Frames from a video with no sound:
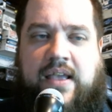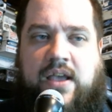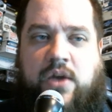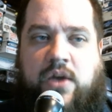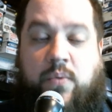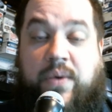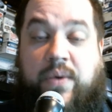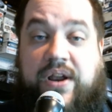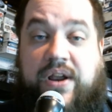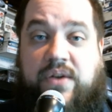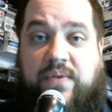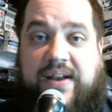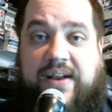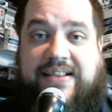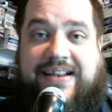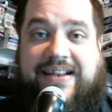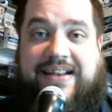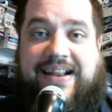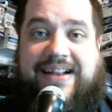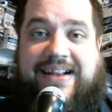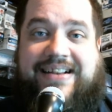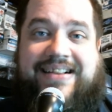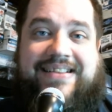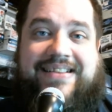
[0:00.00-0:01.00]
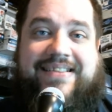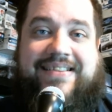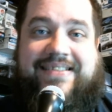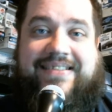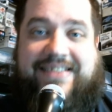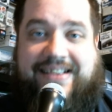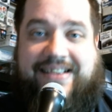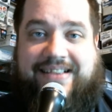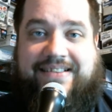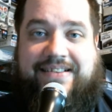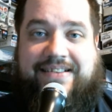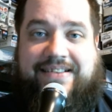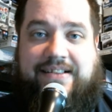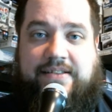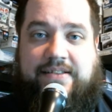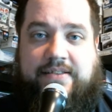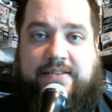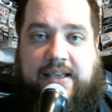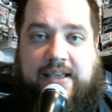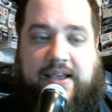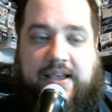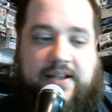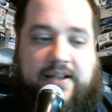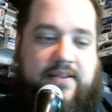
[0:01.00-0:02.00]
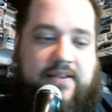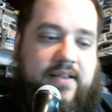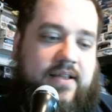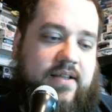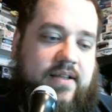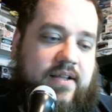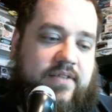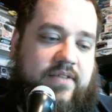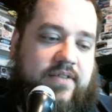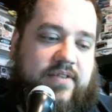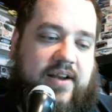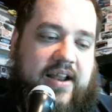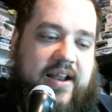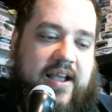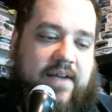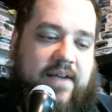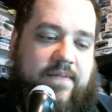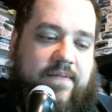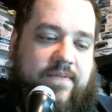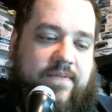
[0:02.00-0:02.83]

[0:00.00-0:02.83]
recreate the 1960s kit. It's going to have